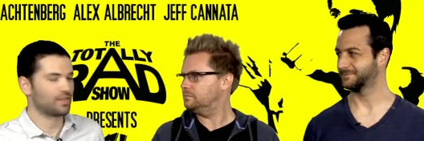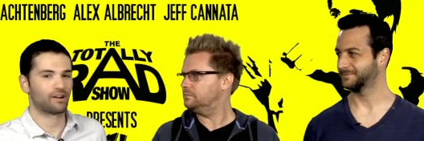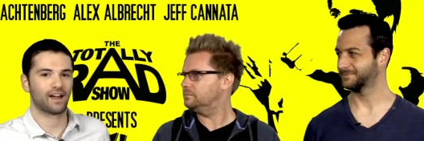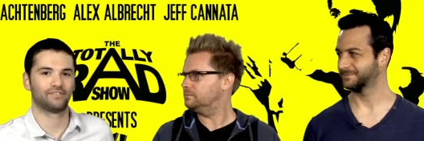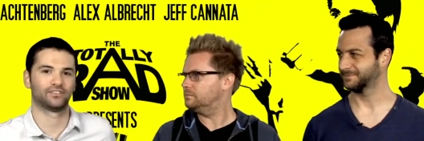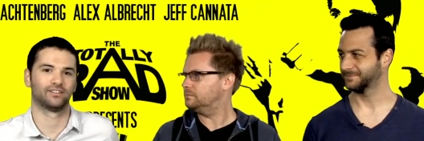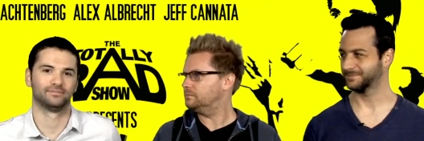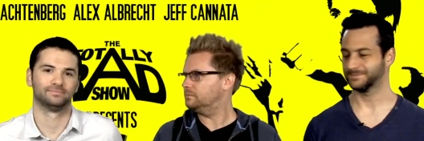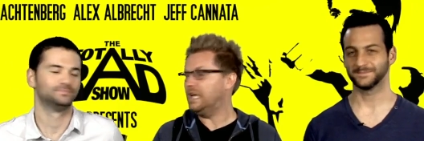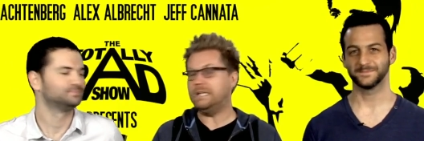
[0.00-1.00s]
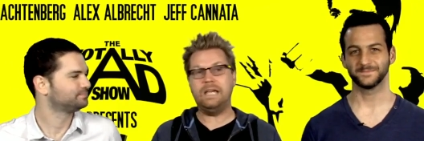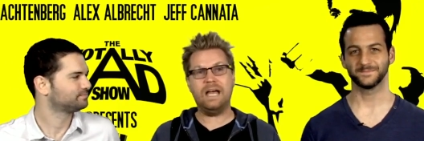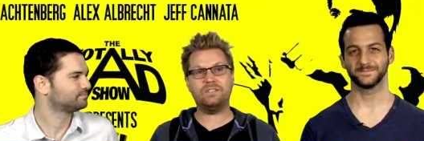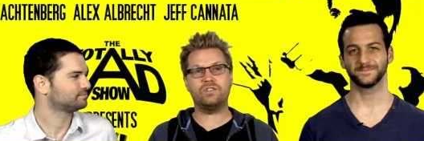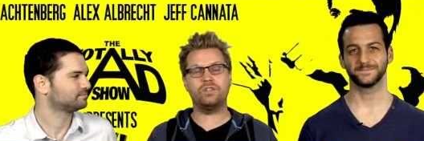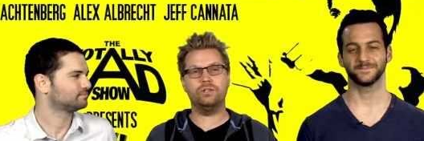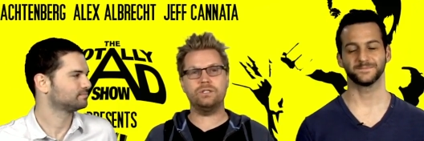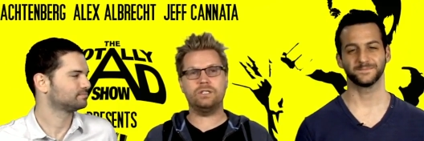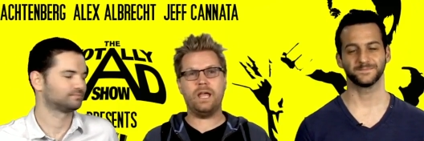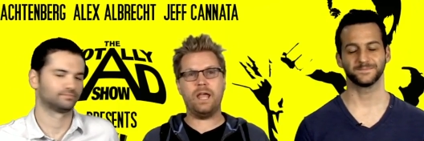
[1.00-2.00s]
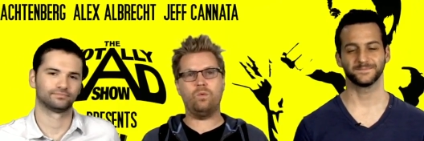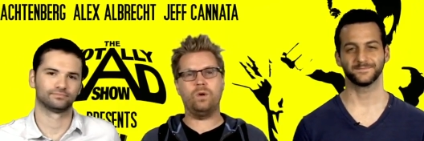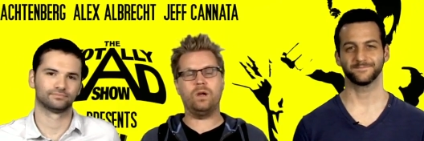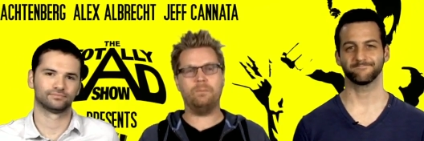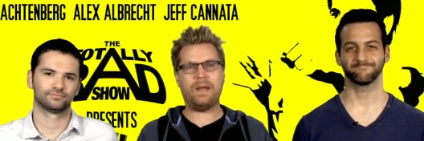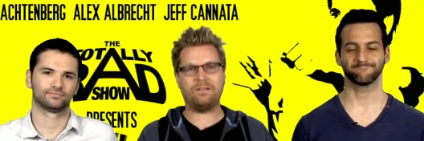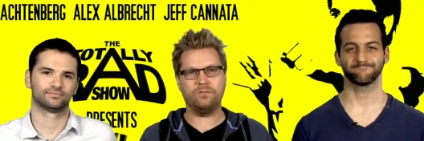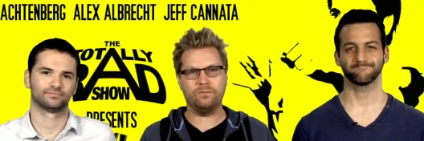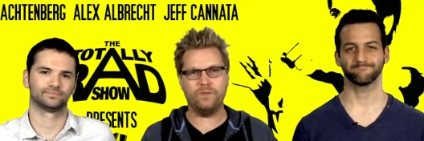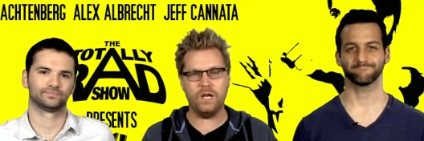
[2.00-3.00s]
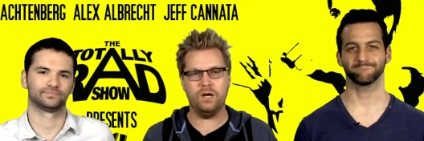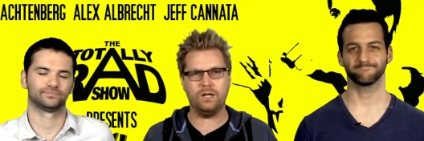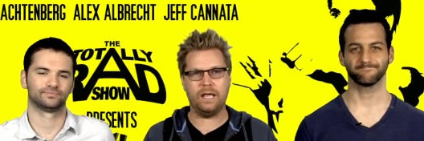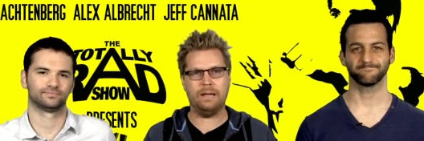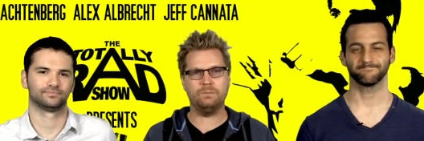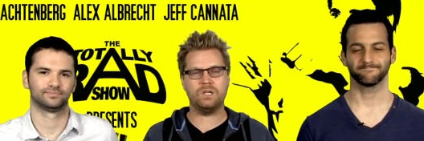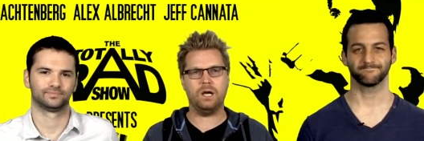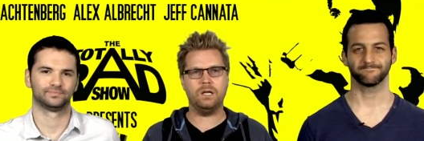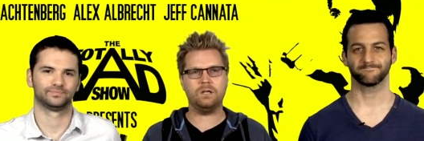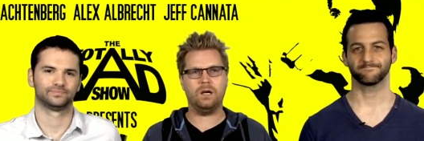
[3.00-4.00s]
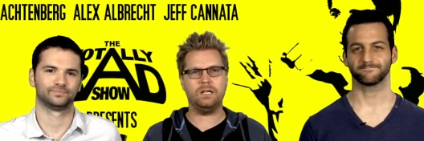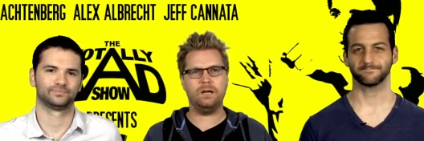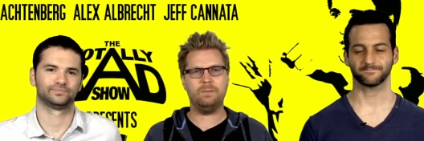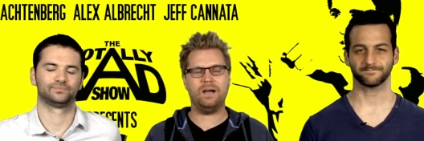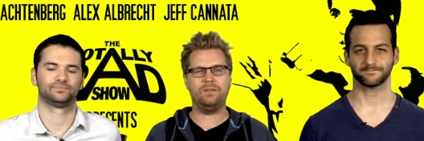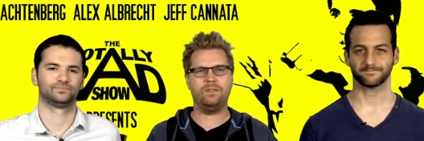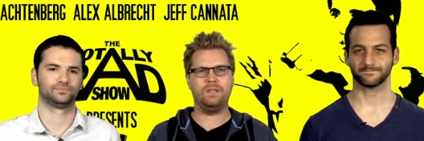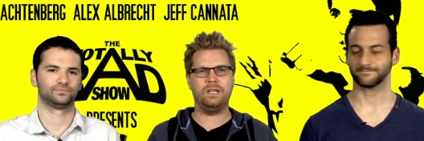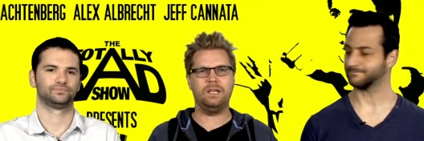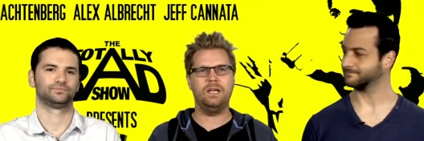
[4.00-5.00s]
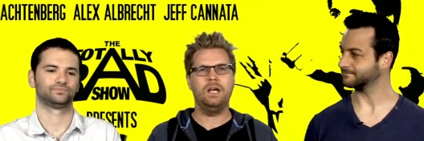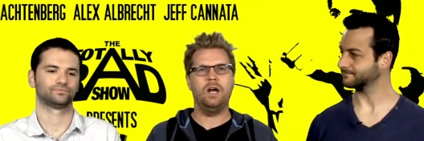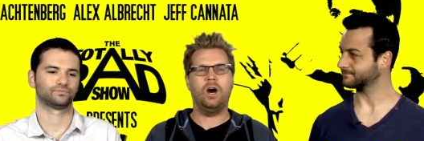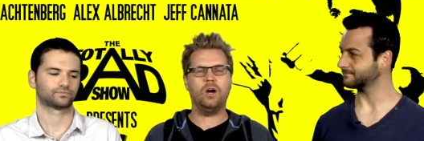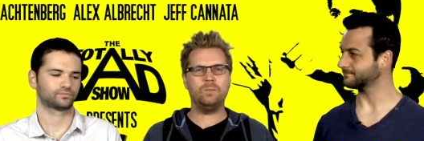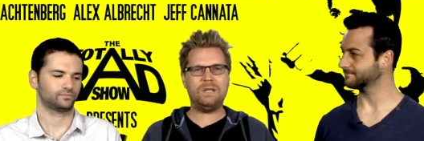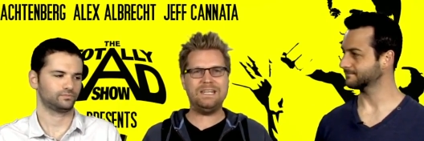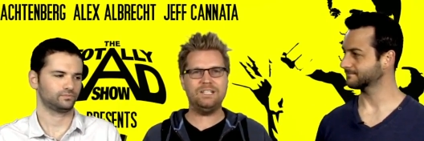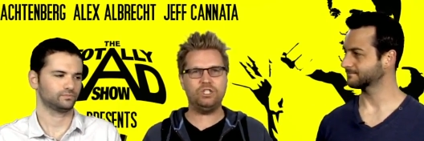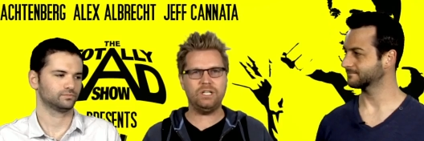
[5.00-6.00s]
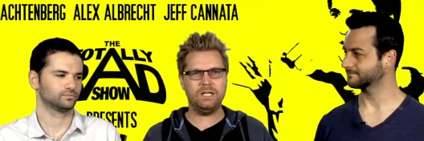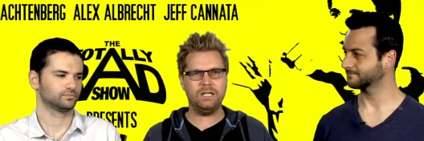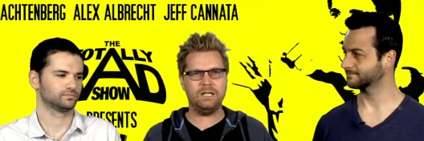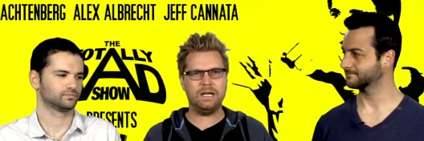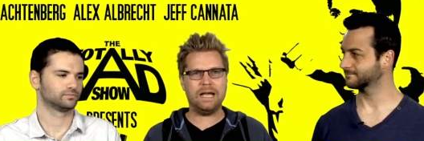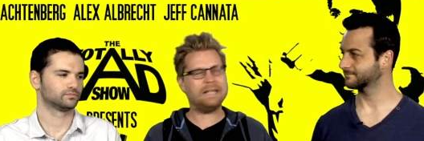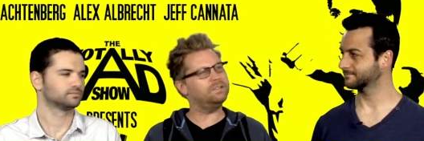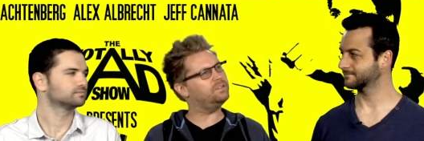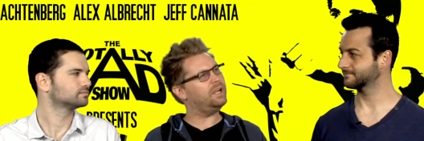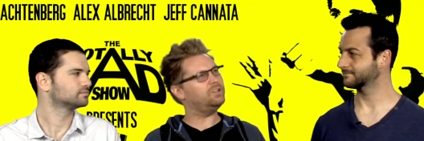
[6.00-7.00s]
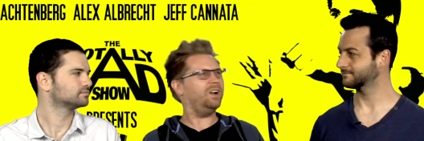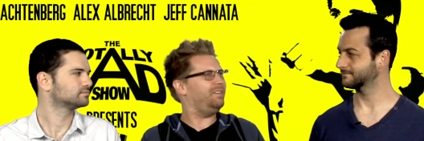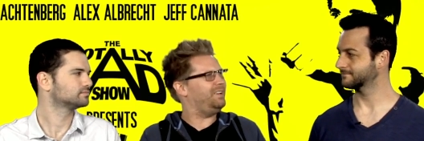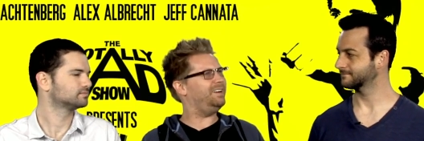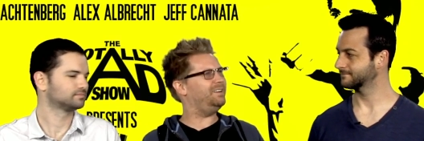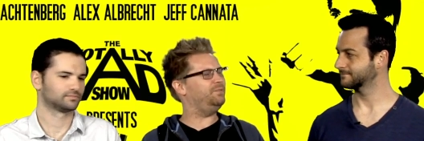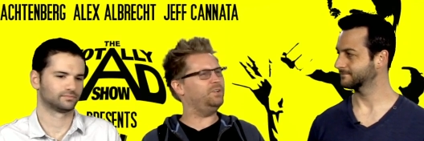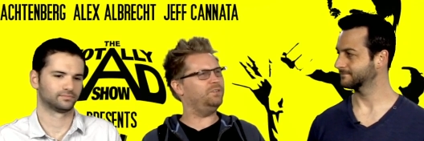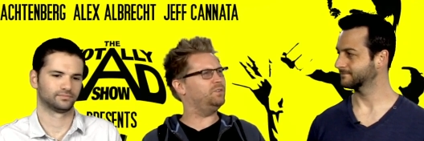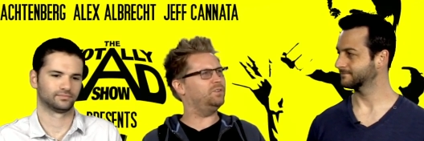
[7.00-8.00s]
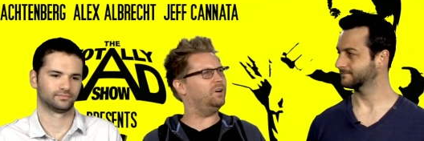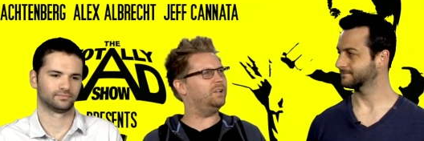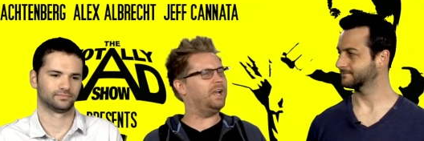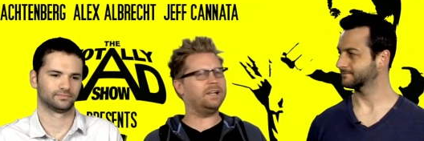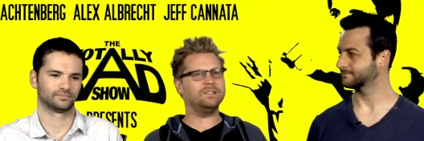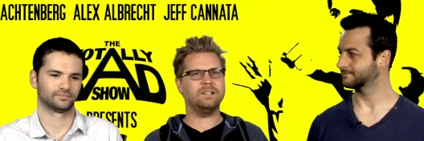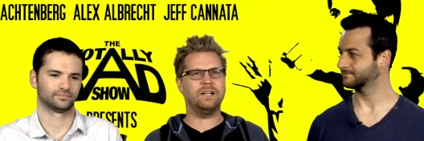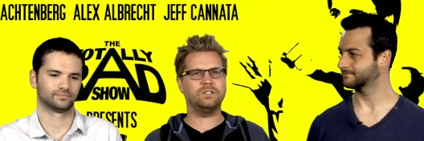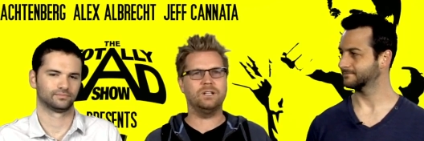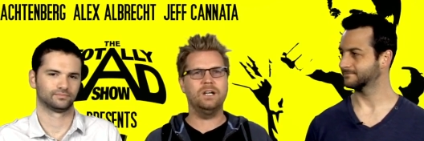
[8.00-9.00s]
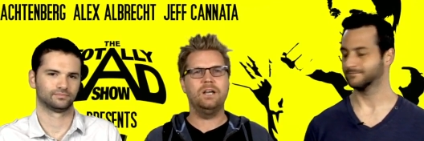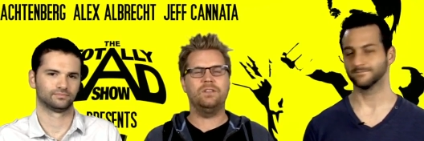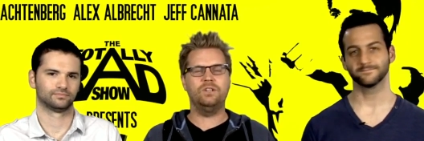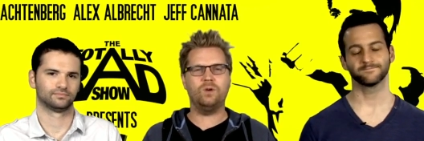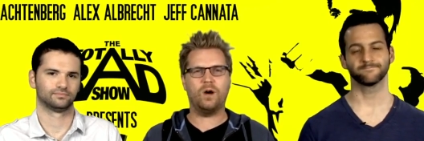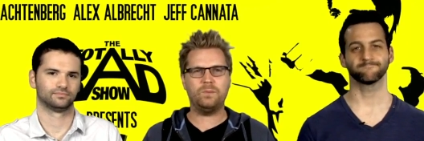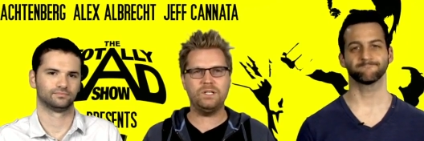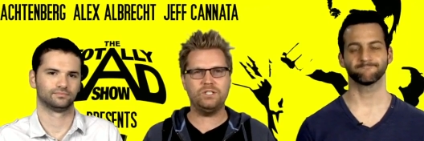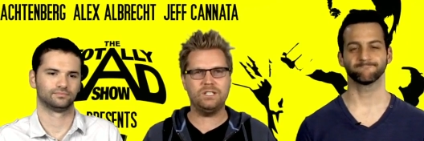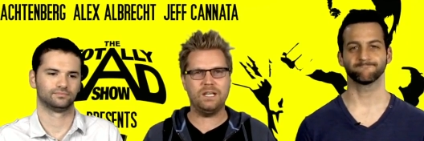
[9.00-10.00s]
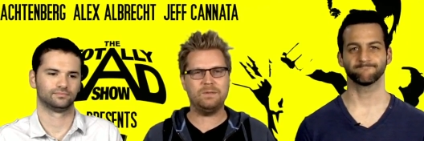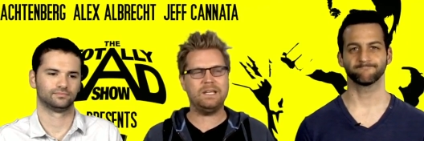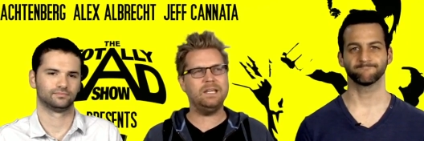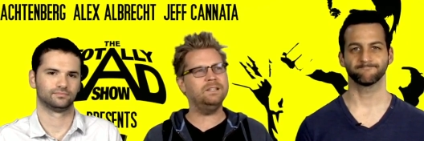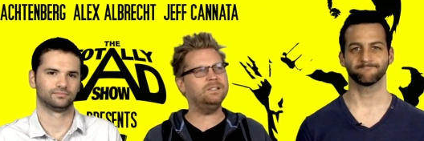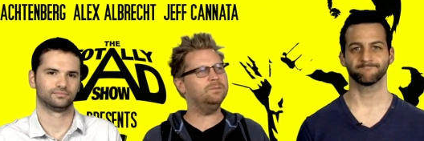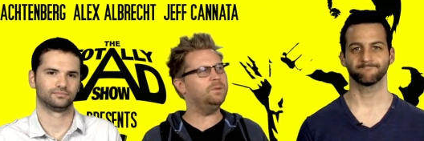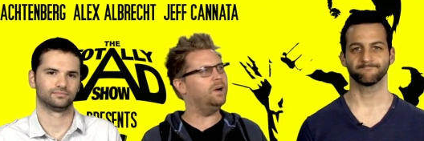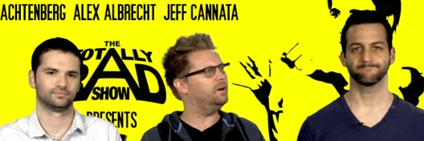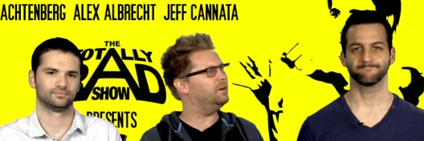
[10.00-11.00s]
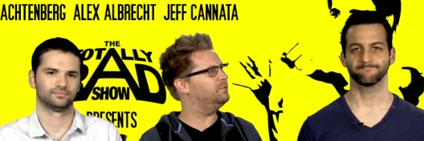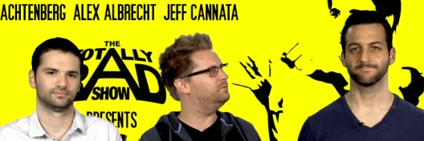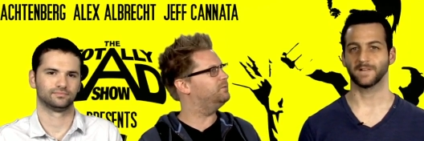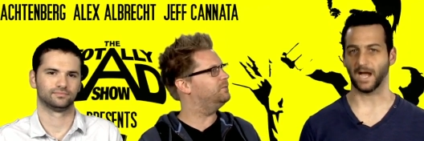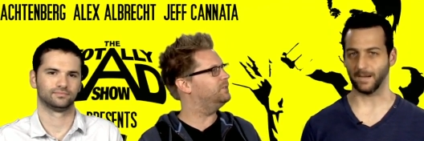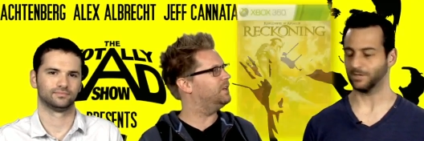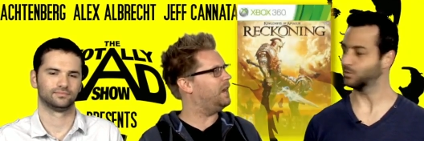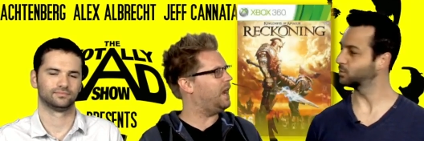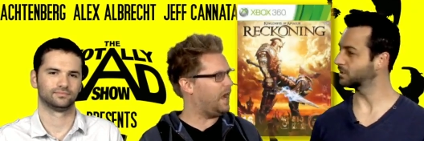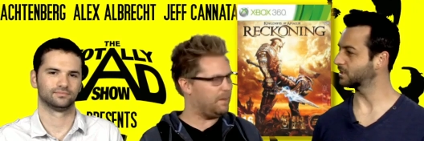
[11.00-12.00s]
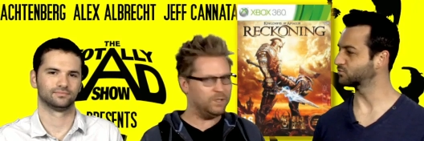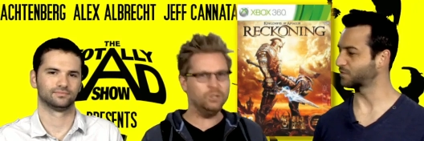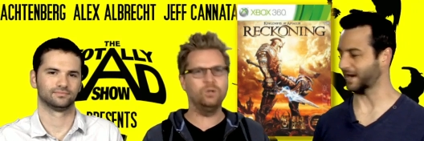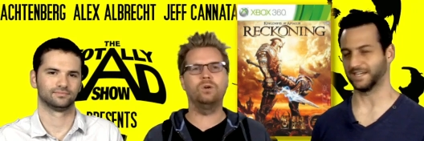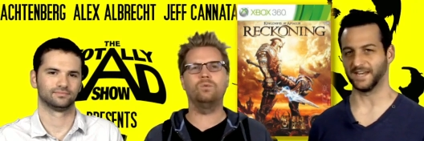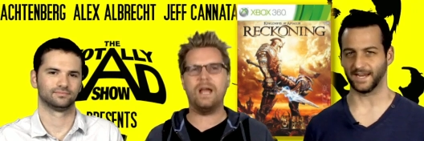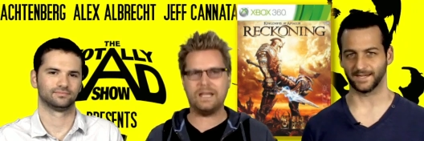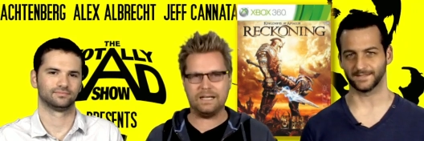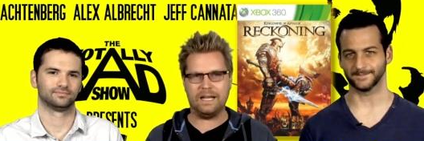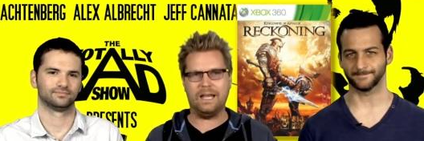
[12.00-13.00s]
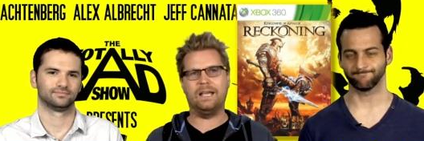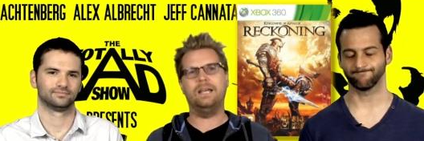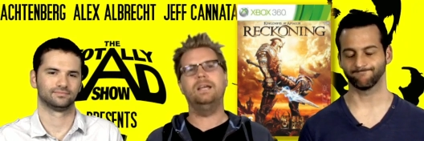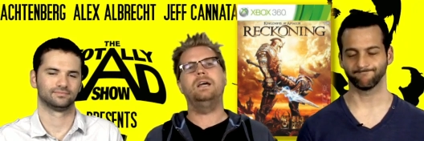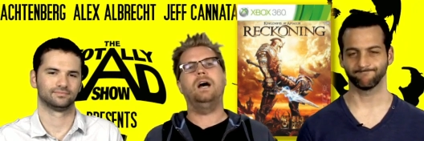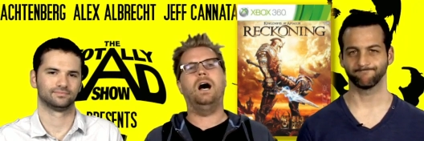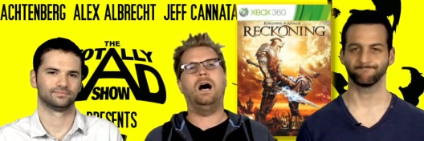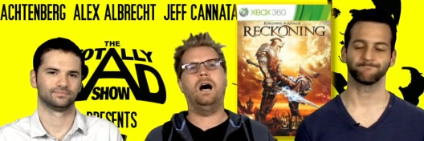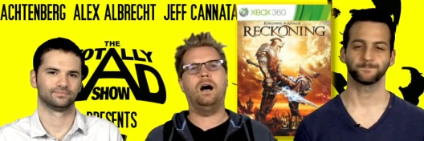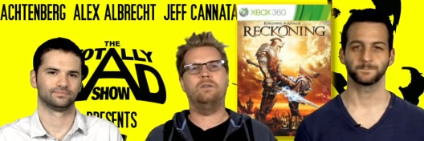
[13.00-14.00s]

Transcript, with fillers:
Speaker 1: thereafter.
Speaker 2: Yes, Thursday, we are back for video games, uh, talking about the RPG hack and slasher. I don't even know if you'd call it a hack and slasher. The new RPG named Kingdom of Amalur, Amalur Reckoning. Reckoning. Uh,